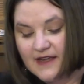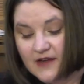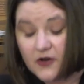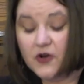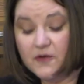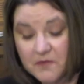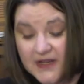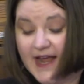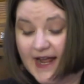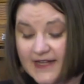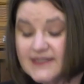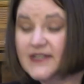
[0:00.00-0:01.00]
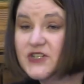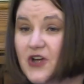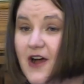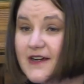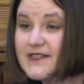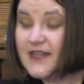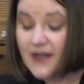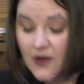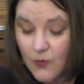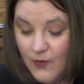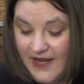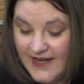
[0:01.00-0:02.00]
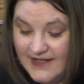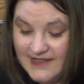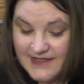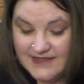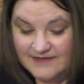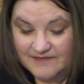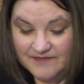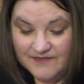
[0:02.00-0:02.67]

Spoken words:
or good plants, and toxic weeds.